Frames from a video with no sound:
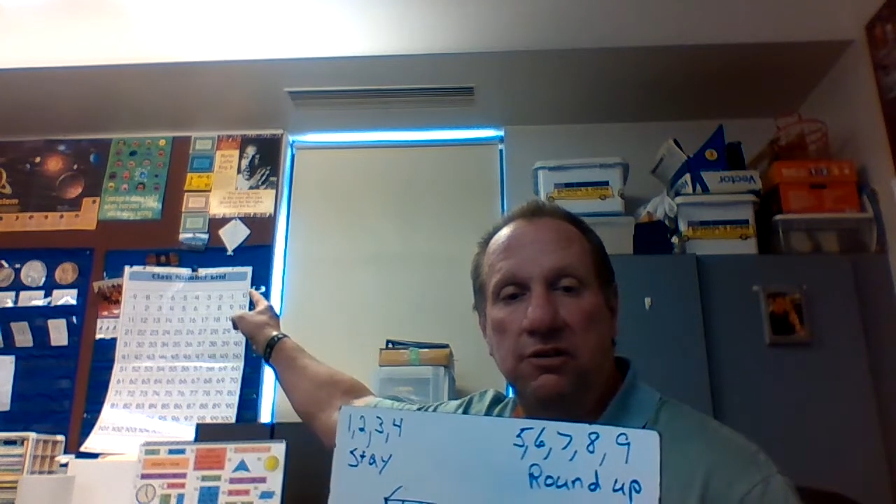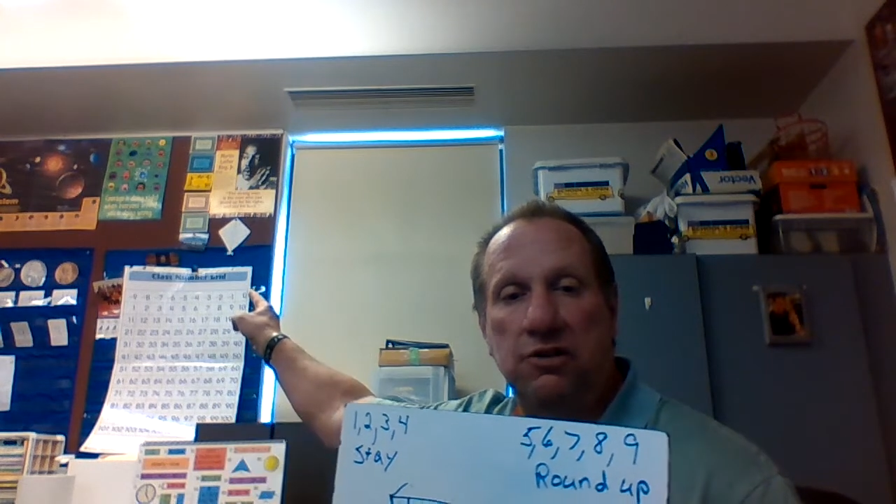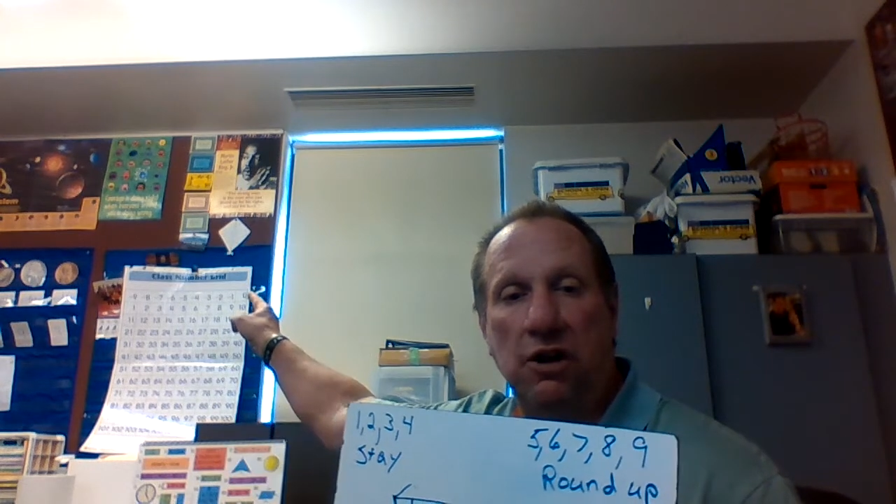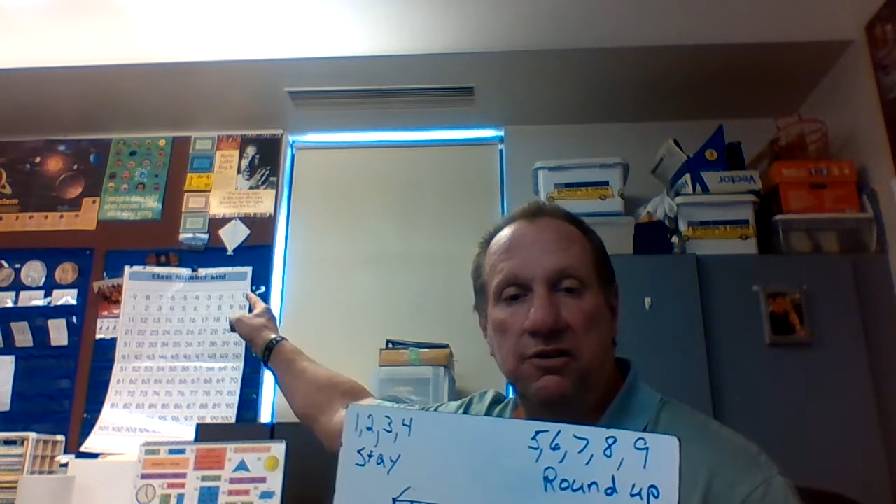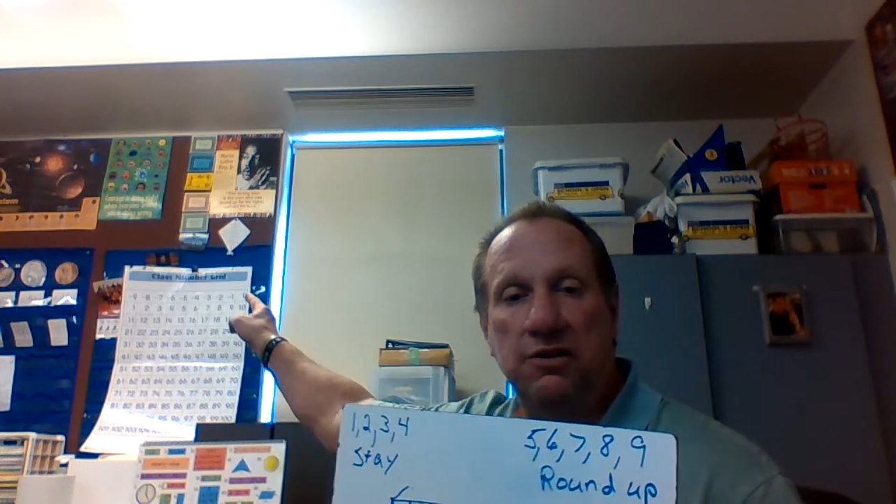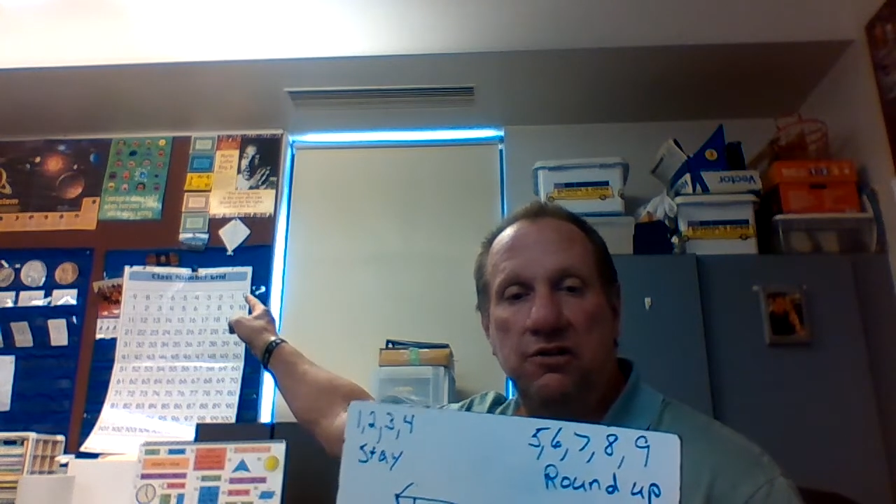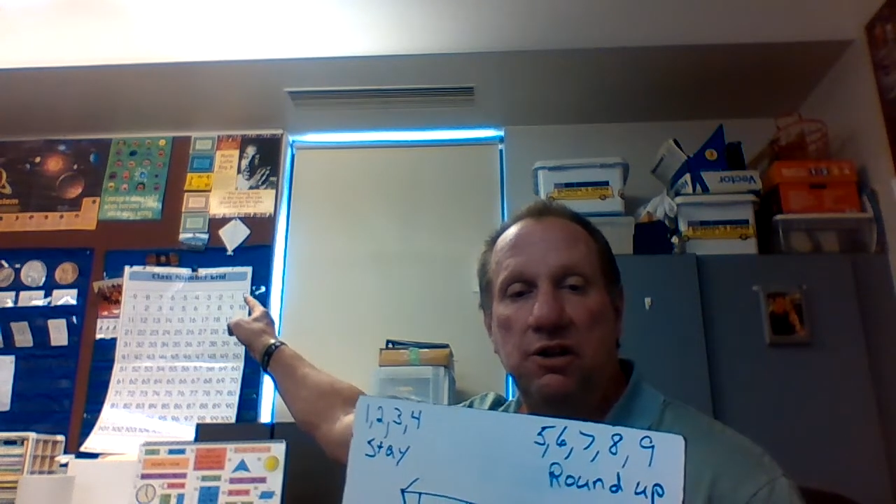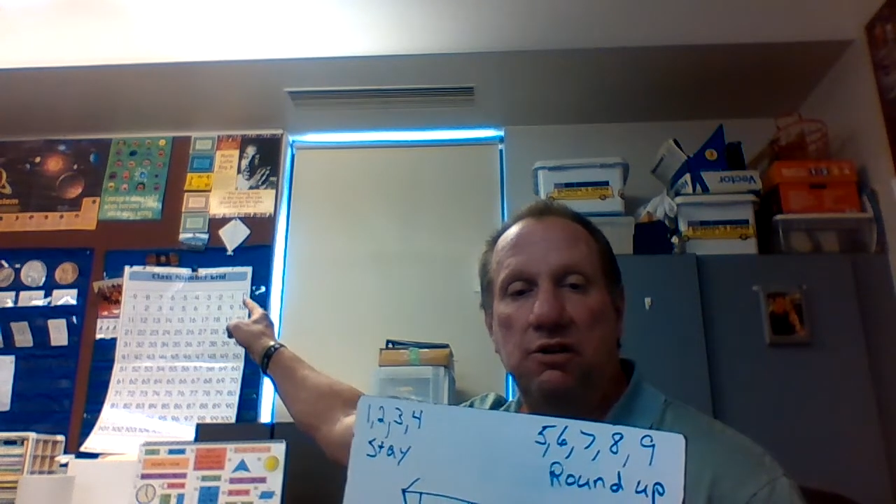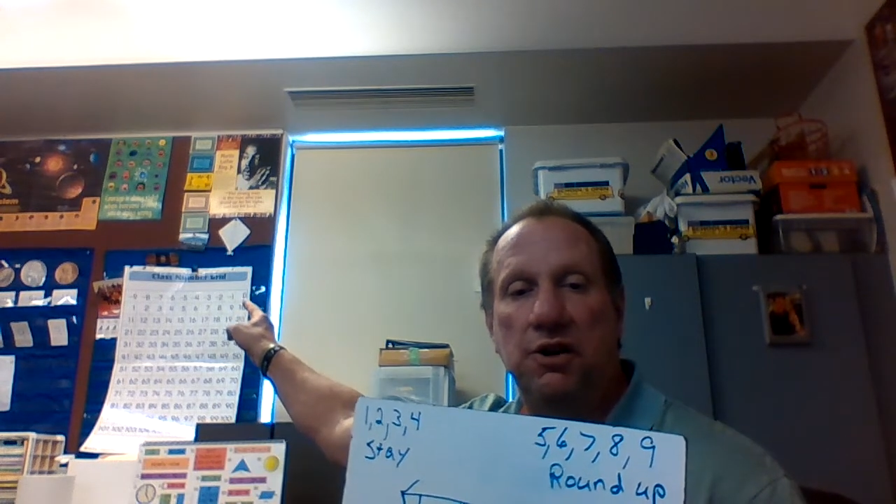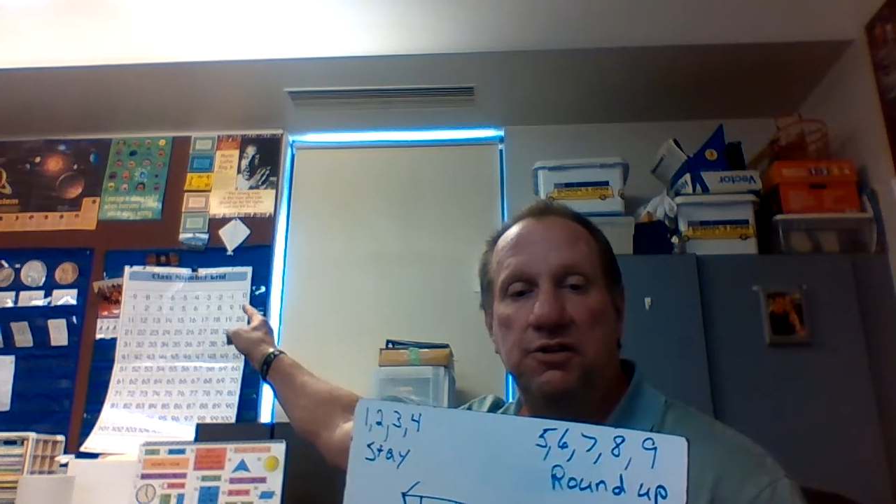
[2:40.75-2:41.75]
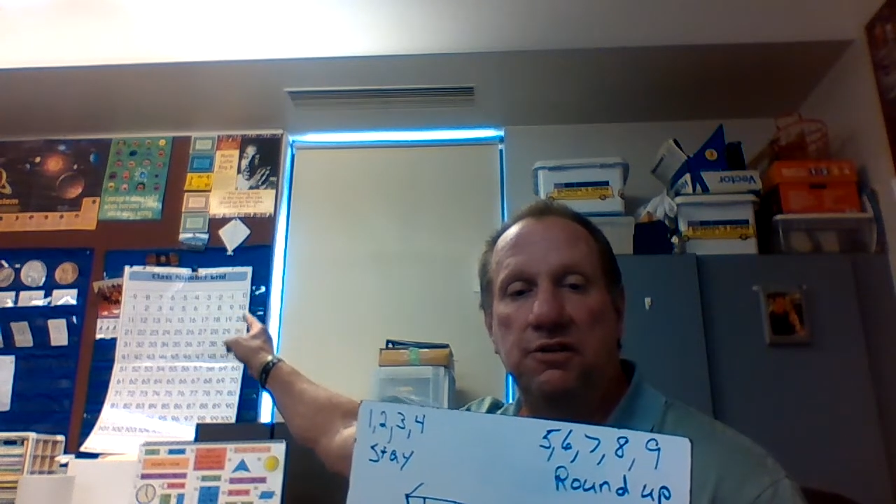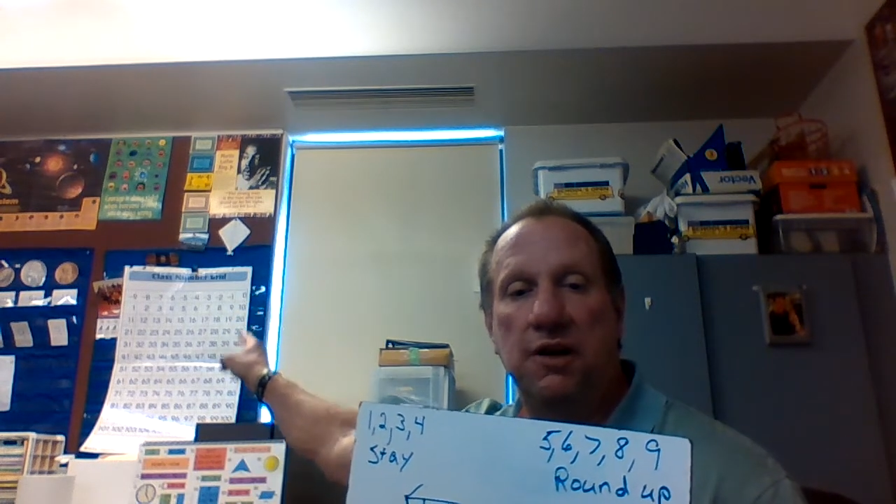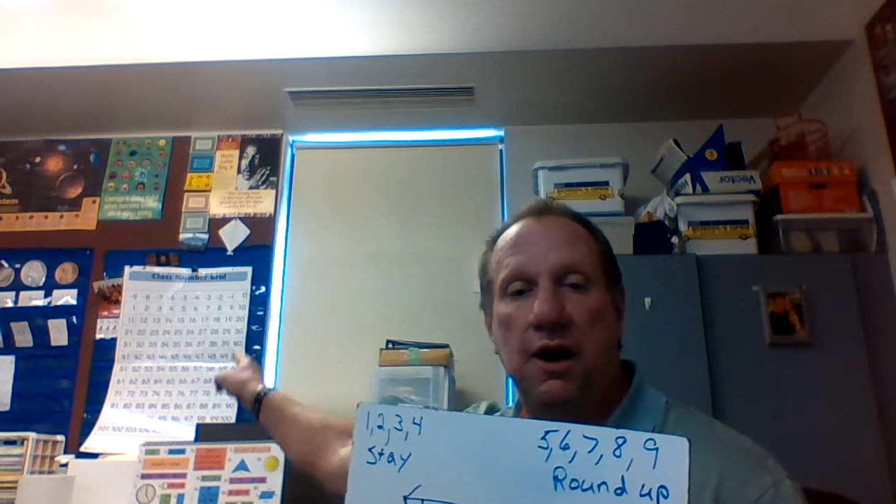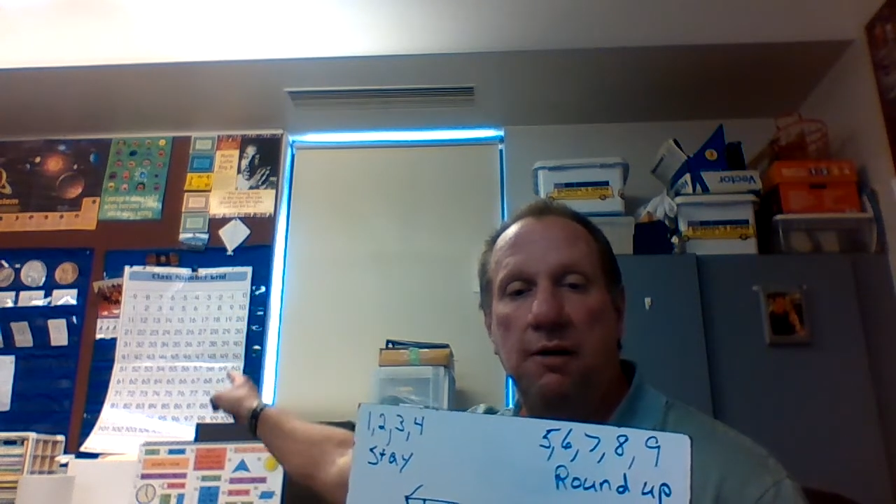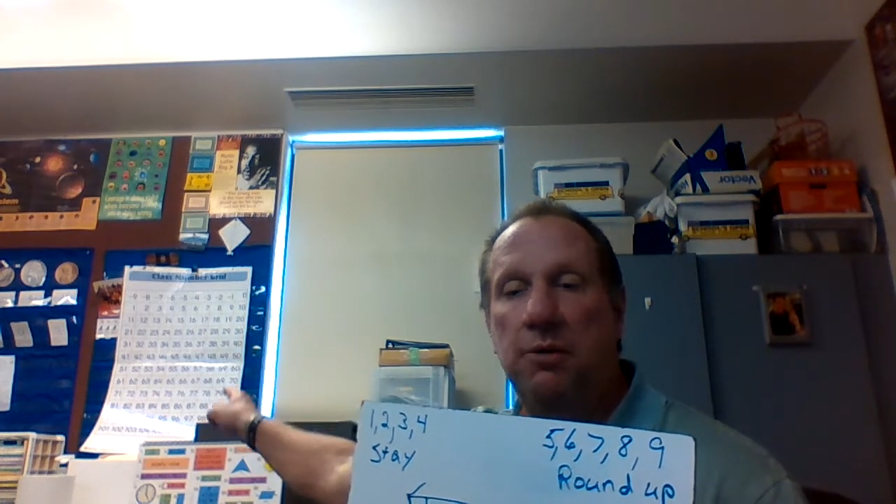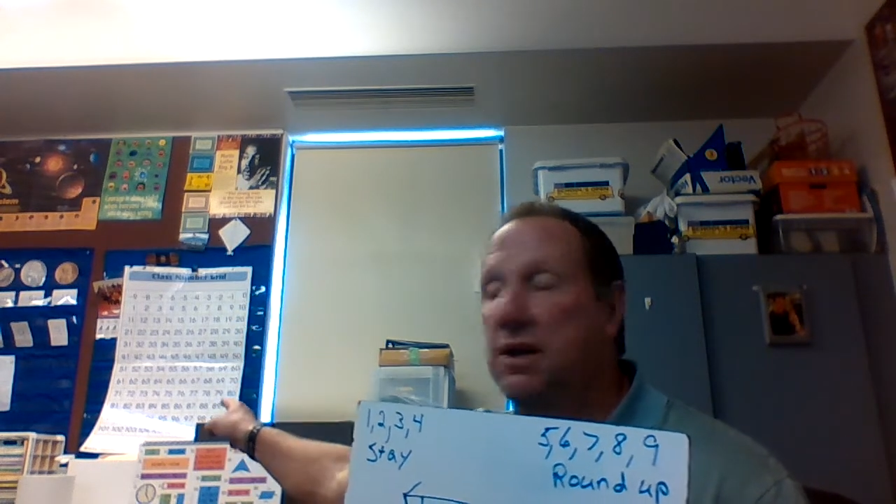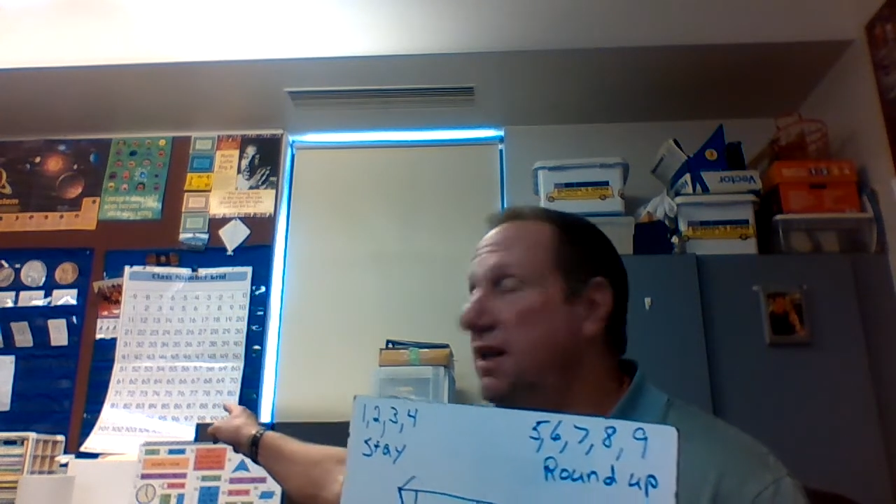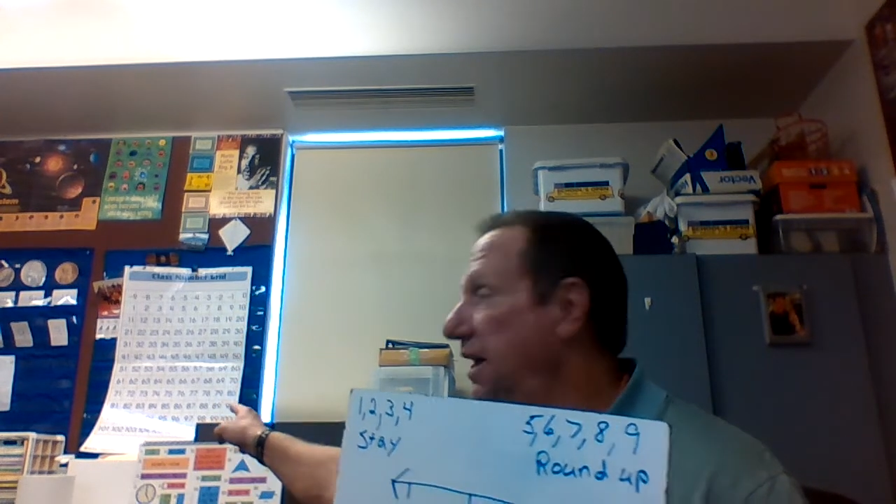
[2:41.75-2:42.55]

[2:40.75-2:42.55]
Starts at zero at the top